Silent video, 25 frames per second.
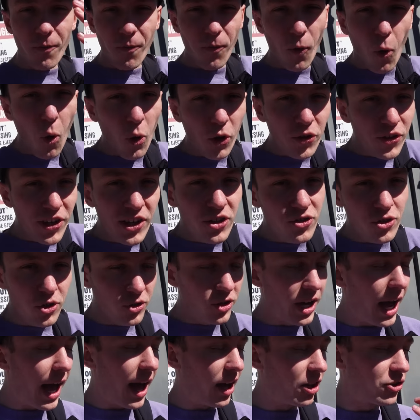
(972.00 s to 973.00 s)
forces you
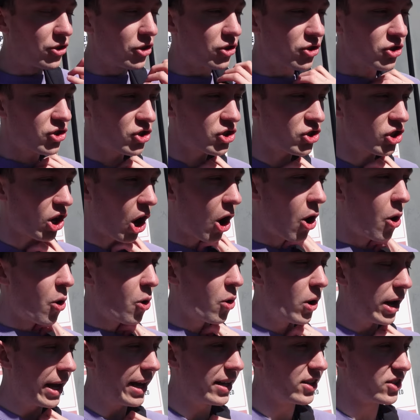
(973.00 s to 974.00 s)
get are just
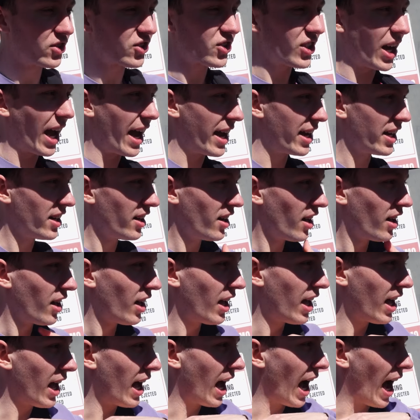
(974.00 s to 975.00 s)
so insane.
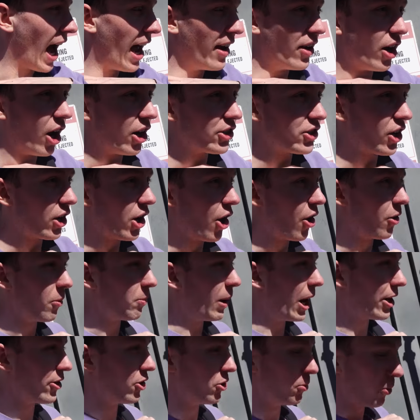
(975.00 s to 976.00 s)
And I don't know
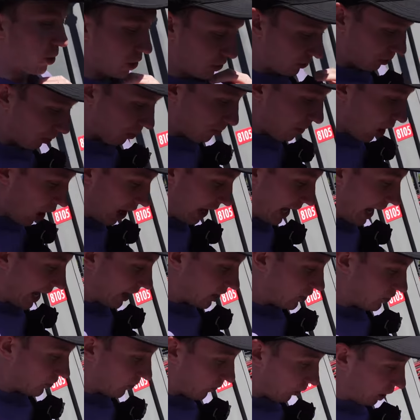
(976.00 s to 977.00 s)
about you boys, but my
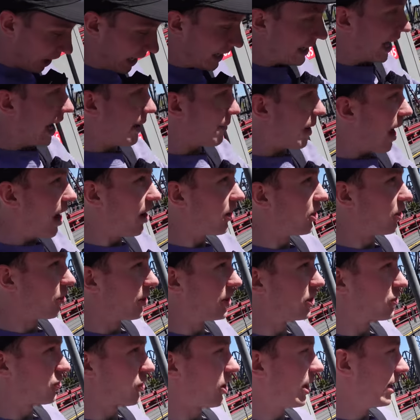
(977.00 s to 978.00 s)
legs fully came out of the
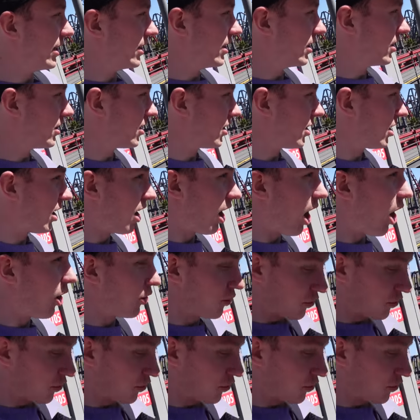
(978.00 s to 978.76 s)
restraint. Yeah, oh, yeah. I